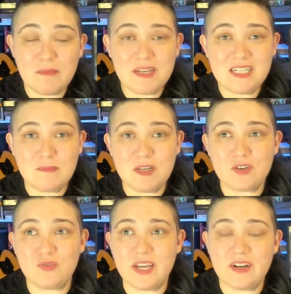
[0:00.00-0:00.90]
it means to be a
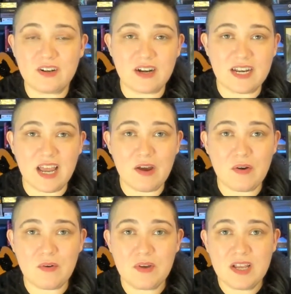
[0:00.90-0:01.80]
creator and
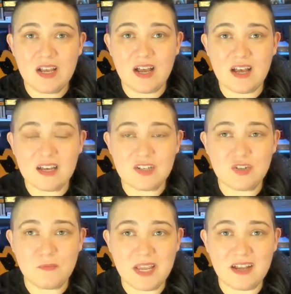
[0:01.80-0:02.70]
how
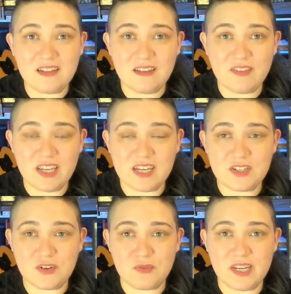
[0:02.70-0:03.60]
to make a living
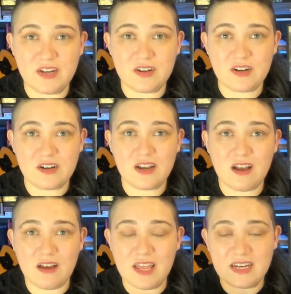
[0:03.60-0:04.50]
as a creator
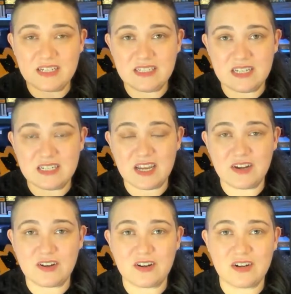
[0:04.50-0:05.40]
and a
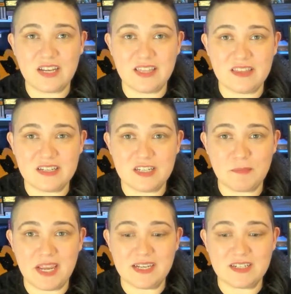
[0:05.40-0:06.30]
designer in this
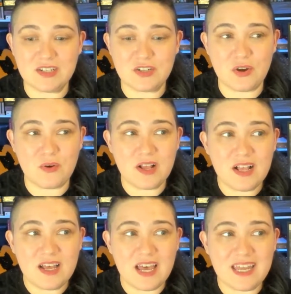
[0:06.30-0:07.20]
space. So,
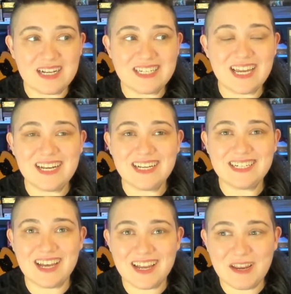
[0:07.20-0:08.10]
an exciting
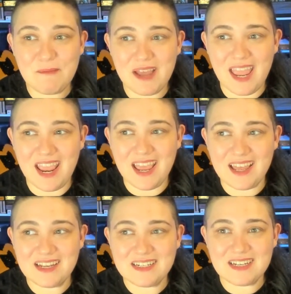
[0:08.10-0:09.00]
time,
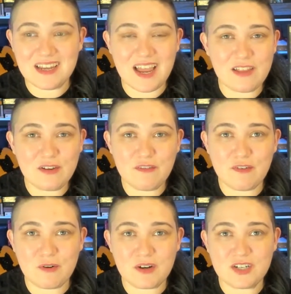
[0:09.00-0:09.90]
and I look
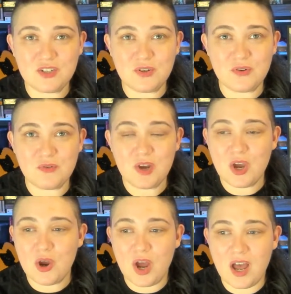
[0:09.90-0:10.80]
forward to
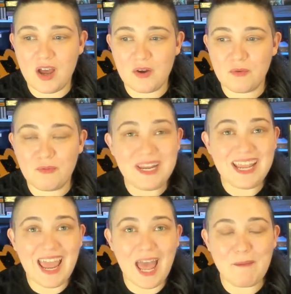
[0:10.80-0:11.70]

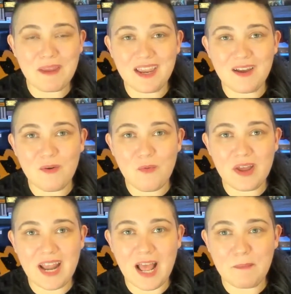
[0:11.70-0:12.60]
recapping
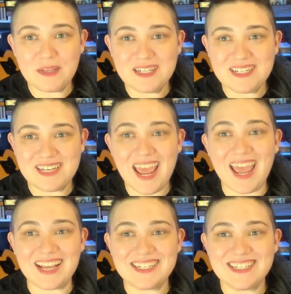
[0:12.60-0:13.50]
what happens
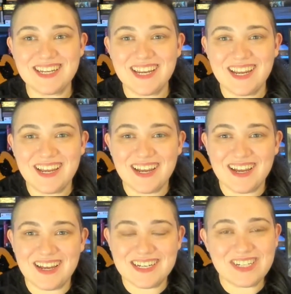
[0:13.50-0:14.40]
next.
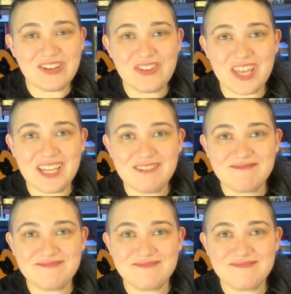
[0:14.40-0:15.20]
Until then,